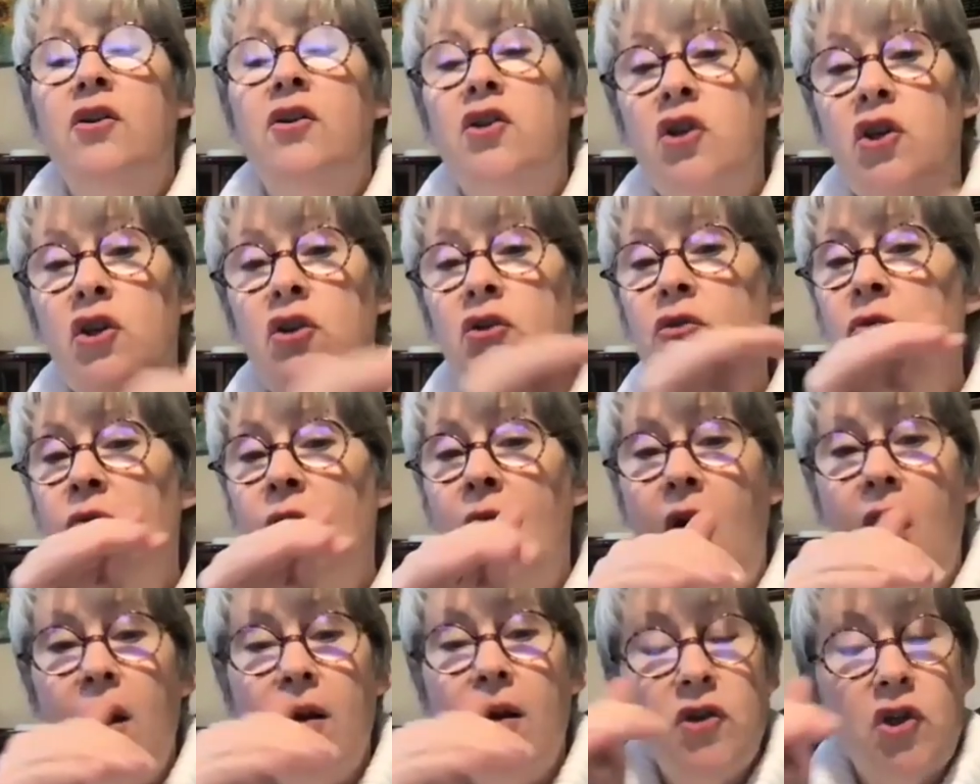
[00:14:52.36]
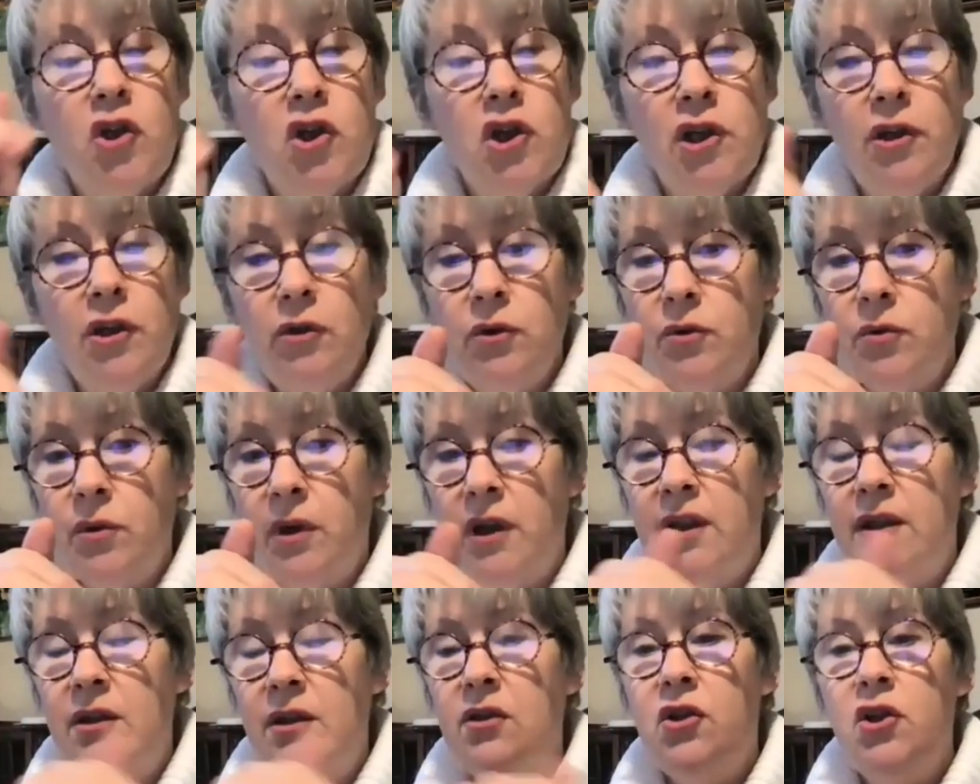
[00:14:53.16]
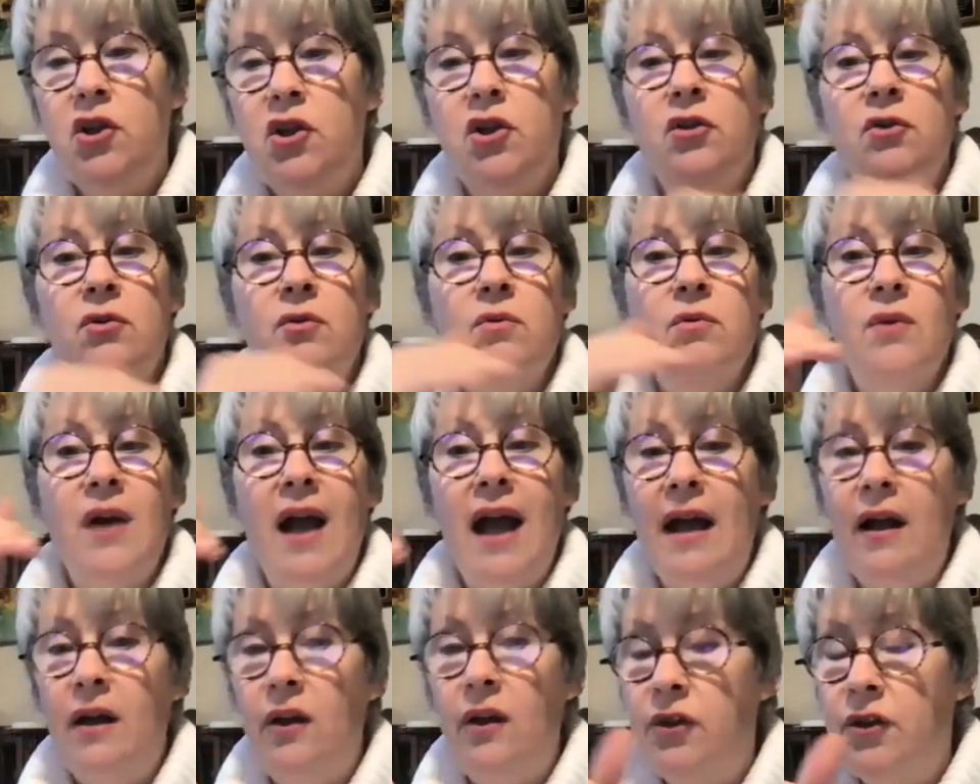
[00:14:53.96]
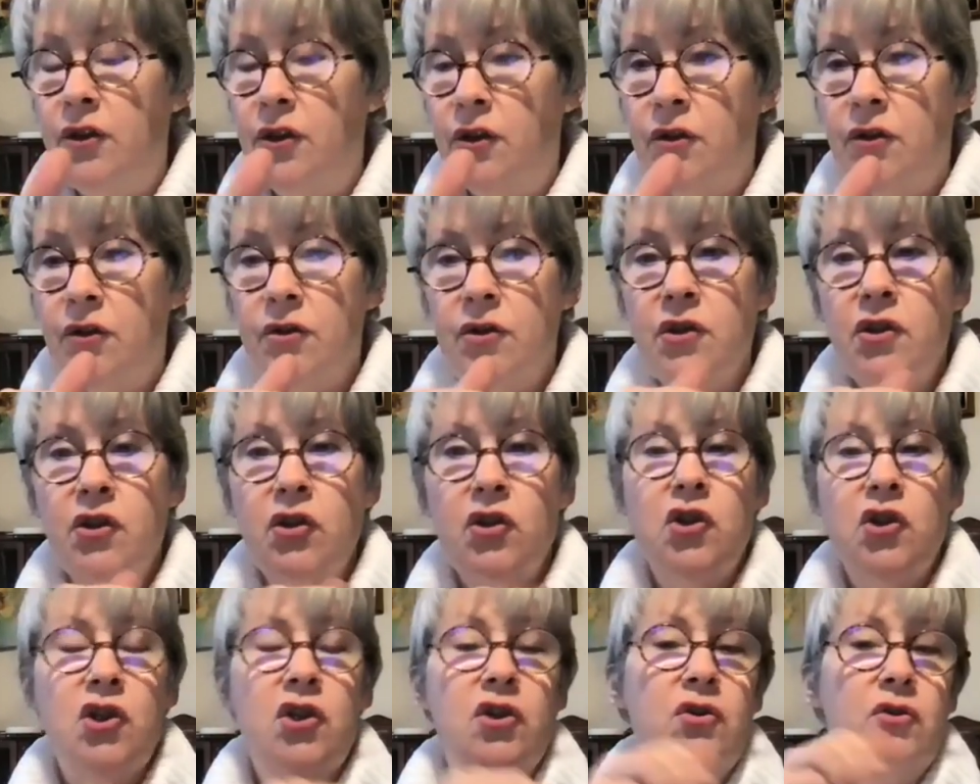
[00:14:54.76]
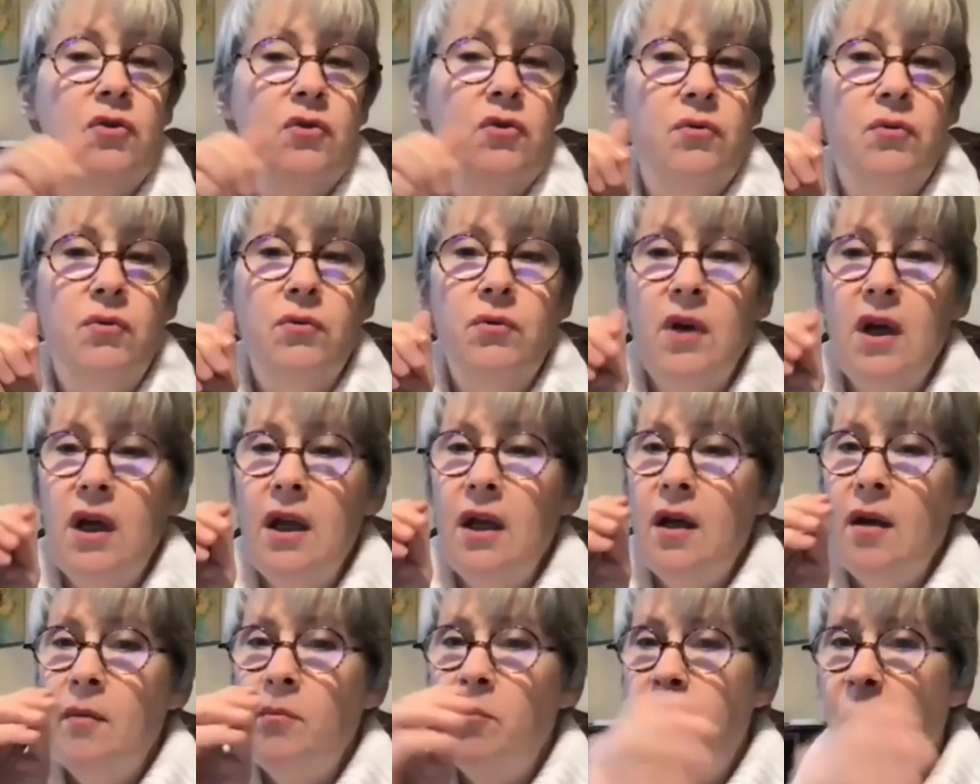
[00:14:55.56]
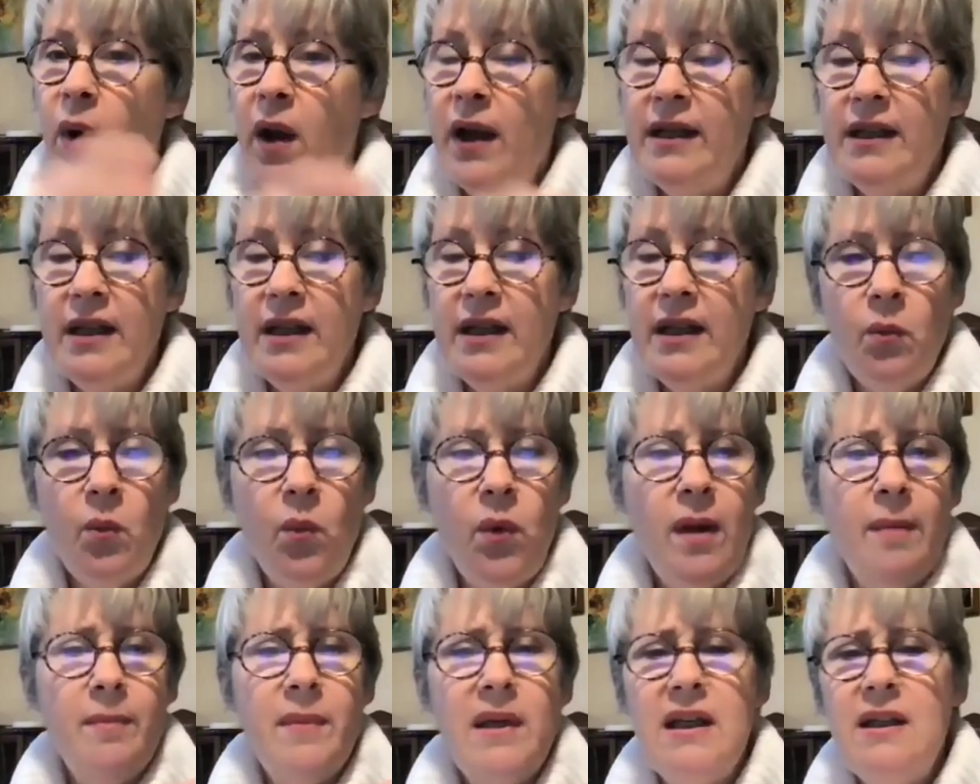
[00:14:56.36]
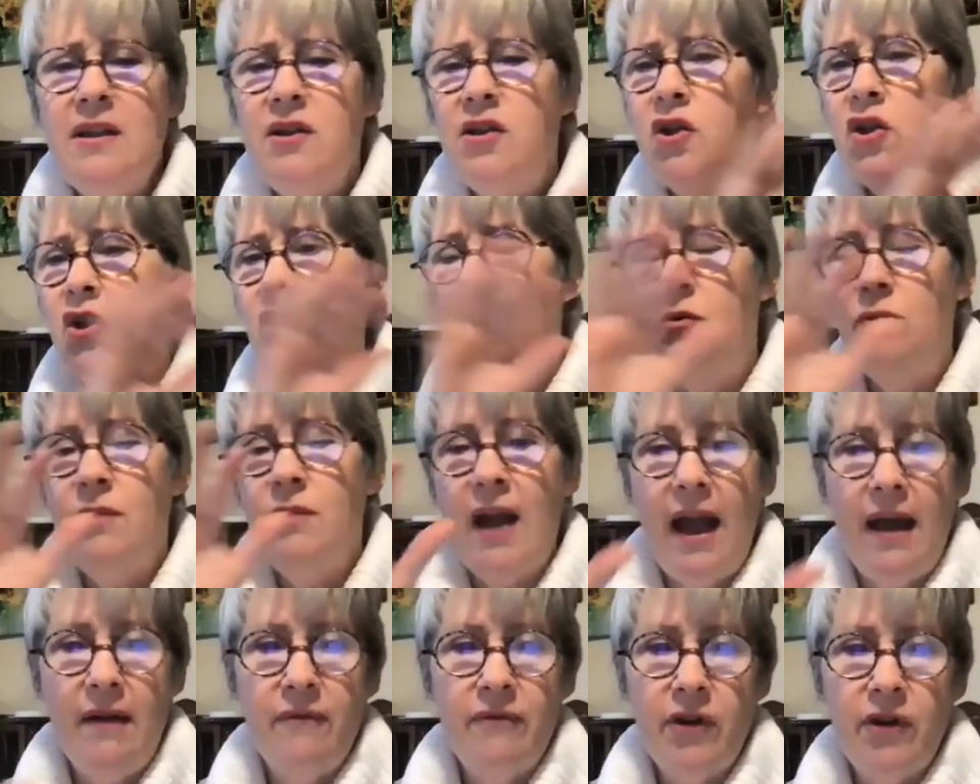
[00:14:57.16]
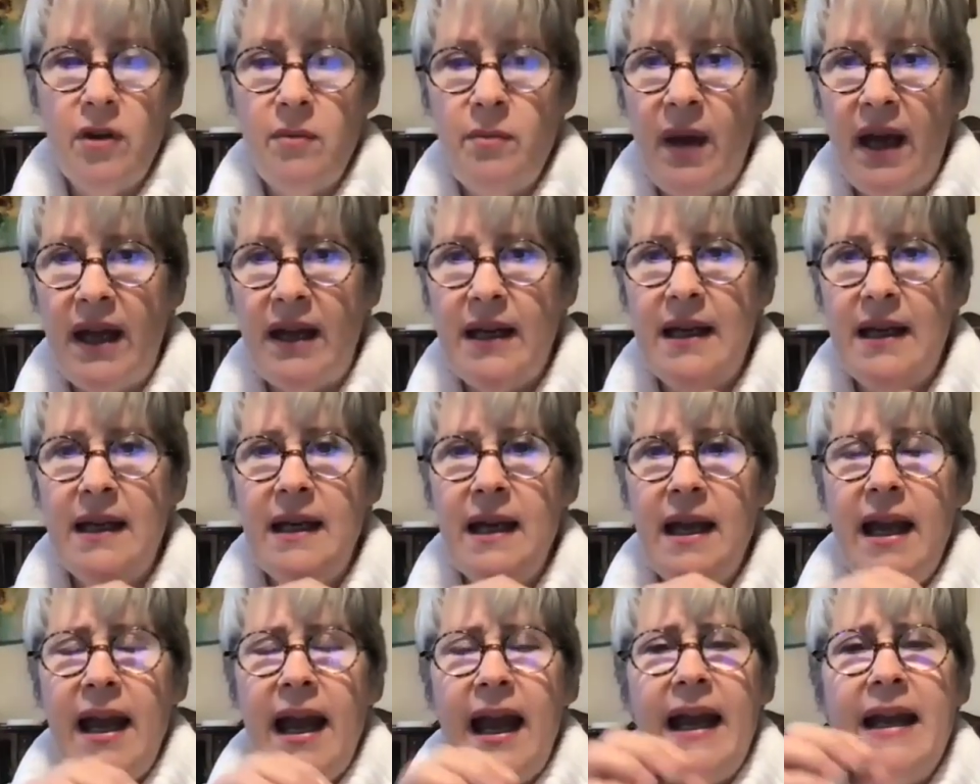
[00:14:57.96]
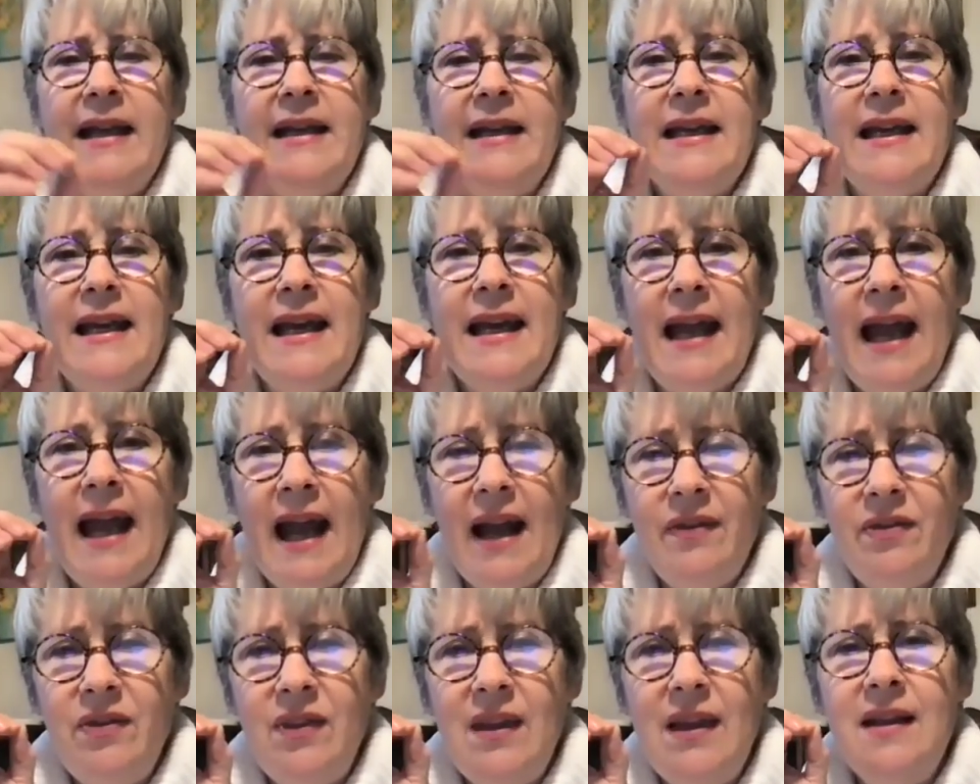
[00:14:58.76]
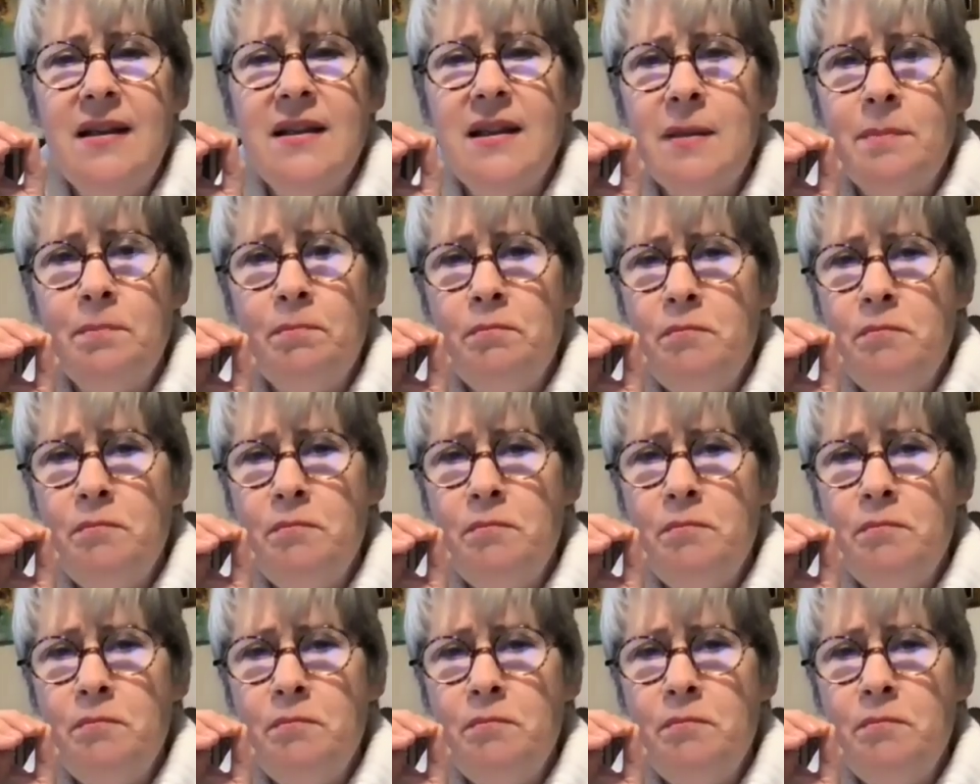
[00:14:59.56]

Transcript: to children, to elders, to pregnant women to everybody. And he had these